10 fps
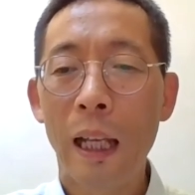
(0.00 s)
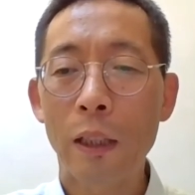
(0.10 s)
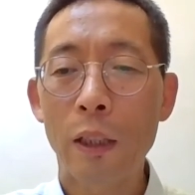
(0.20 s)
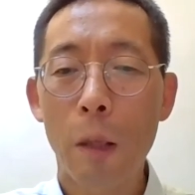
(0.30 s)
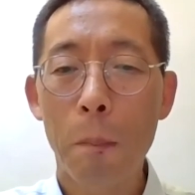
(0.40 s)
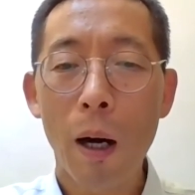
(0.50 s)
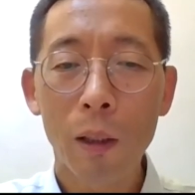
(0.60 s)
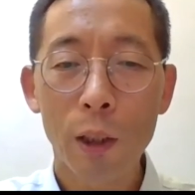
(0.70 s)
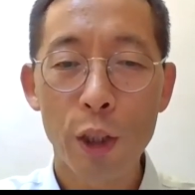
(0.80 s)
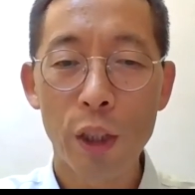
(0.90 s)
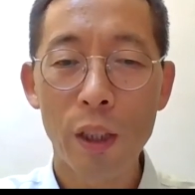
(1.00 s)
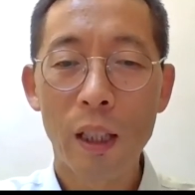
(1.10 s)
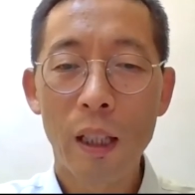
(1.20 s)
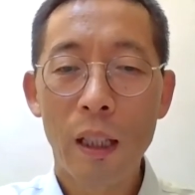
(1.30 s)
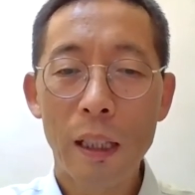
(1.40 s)
and topology
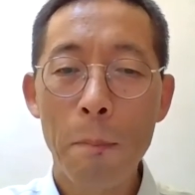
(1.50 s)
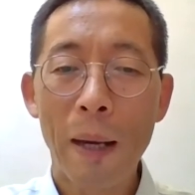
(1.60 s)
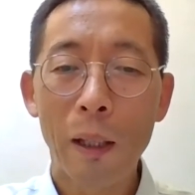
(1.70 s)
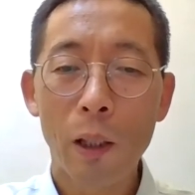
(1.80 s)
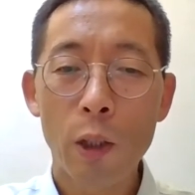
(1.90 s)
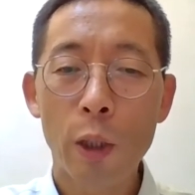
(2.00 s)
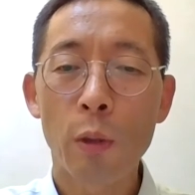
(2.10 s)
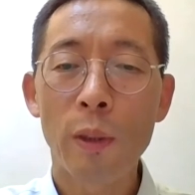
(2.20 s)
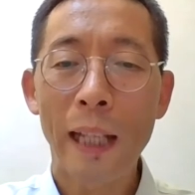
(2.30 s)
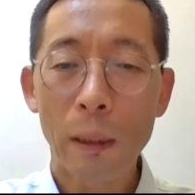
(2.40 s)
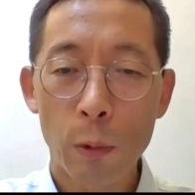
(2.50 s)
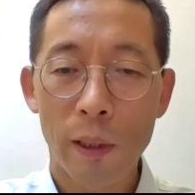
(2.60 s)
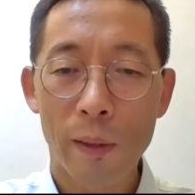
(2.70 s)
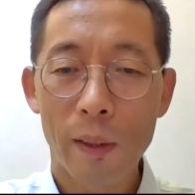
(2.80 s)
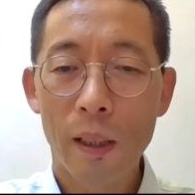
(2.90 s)
in biological
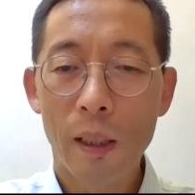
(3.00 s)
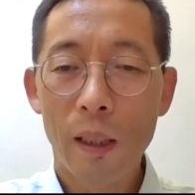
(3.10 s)
networks,